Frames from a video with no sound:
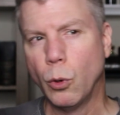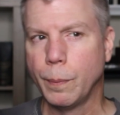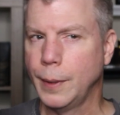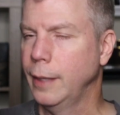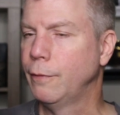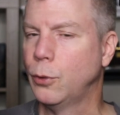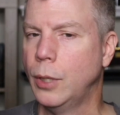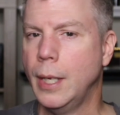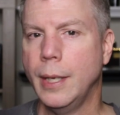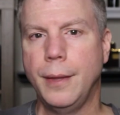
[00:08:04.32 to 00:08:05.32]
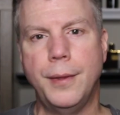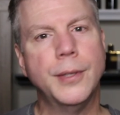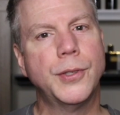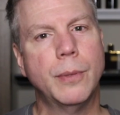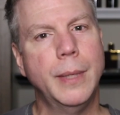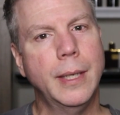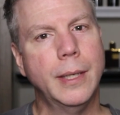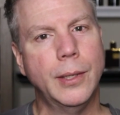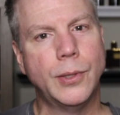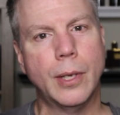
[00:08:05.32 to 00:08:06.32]
more playful. This to me
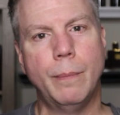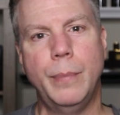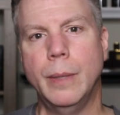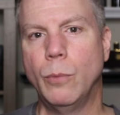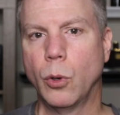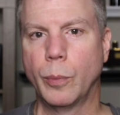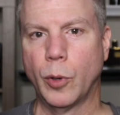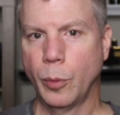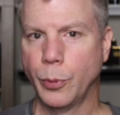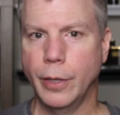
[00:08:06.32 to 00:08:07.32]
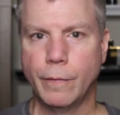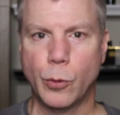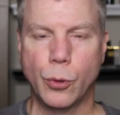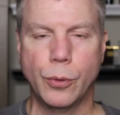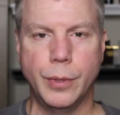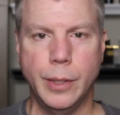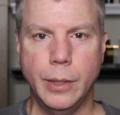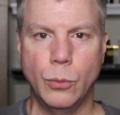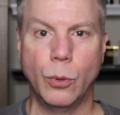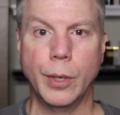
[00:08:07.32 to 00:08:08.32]
is a bit more appropriate for
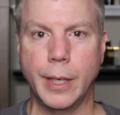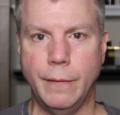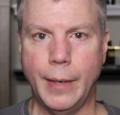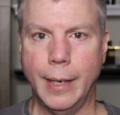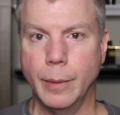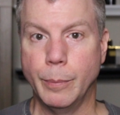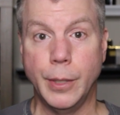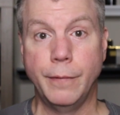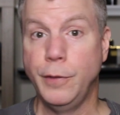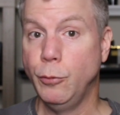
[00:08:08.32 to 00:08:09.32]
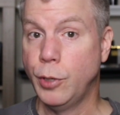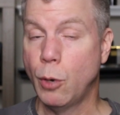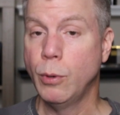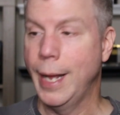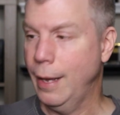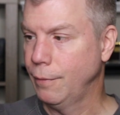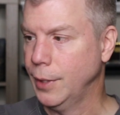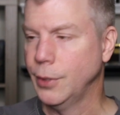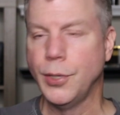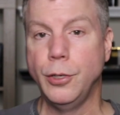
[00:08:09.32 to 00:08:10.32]
the work environment, but if you don't have
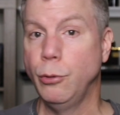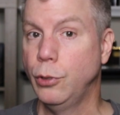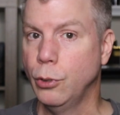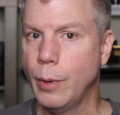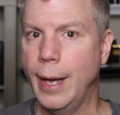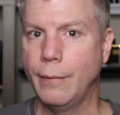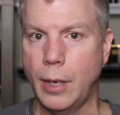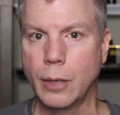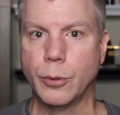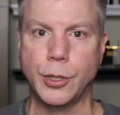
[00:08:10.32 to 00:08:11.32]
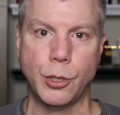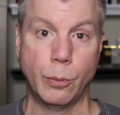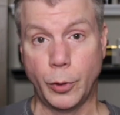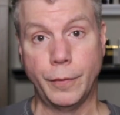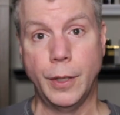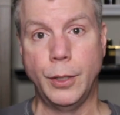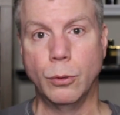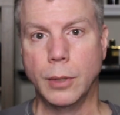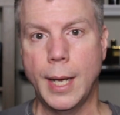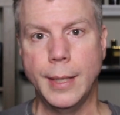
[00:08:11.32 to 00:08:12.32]
this and you do have Acqua di Gio
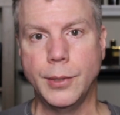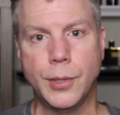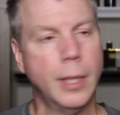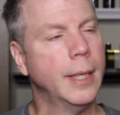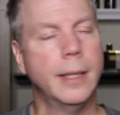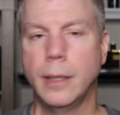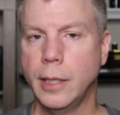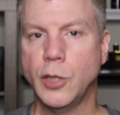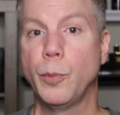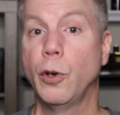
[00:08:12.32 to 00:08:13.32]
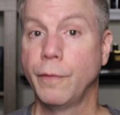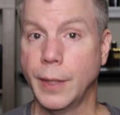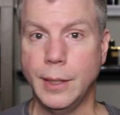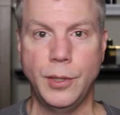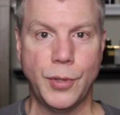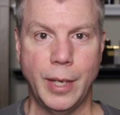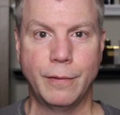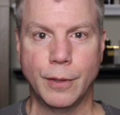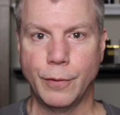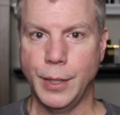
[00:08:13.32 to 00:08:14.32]
Profondo Lights, it's perfectly
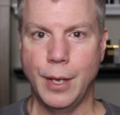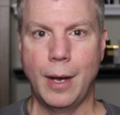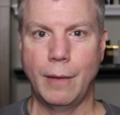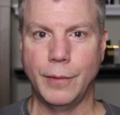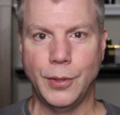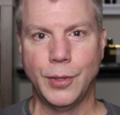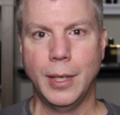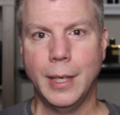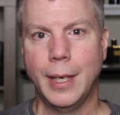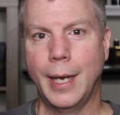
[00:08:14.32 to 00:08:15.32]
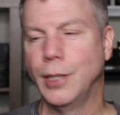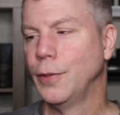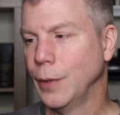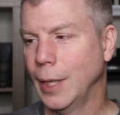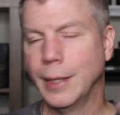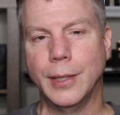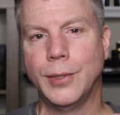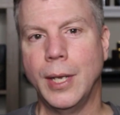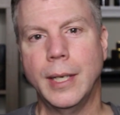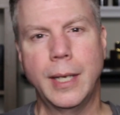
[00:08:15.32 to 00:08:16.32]
safe for the office. I just feel like
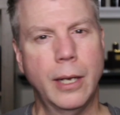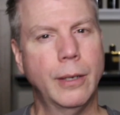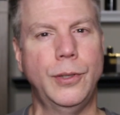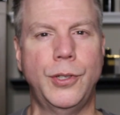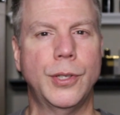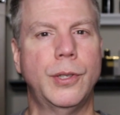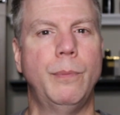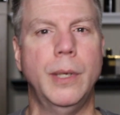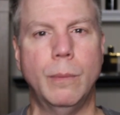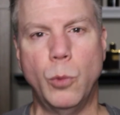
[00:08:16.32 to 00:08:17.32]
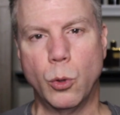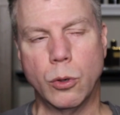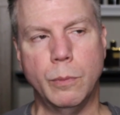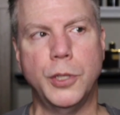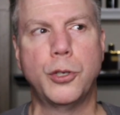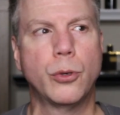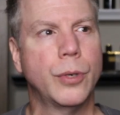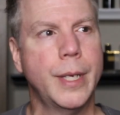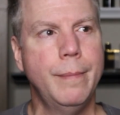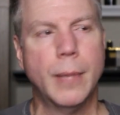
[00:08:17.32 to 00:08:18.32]
this carries just a bit more
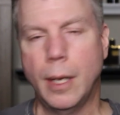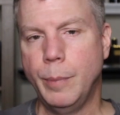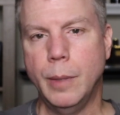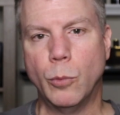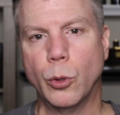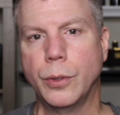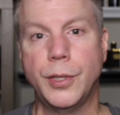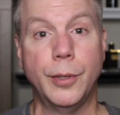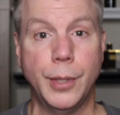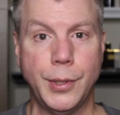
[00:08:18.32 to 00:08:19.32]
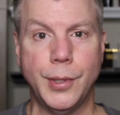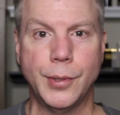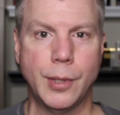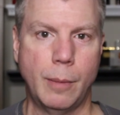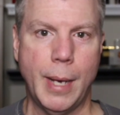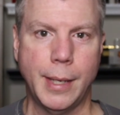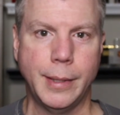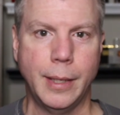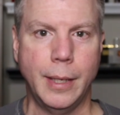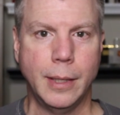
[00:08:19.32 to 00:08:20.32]
maturity, a bit more seriousness about
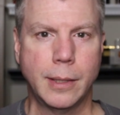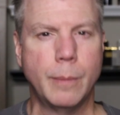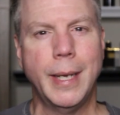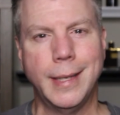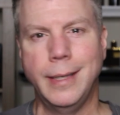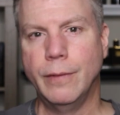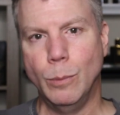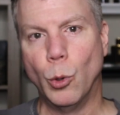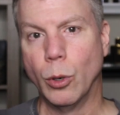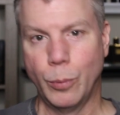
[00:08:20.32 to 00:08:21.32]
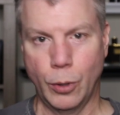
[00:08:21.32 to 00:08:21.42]
it to make it even more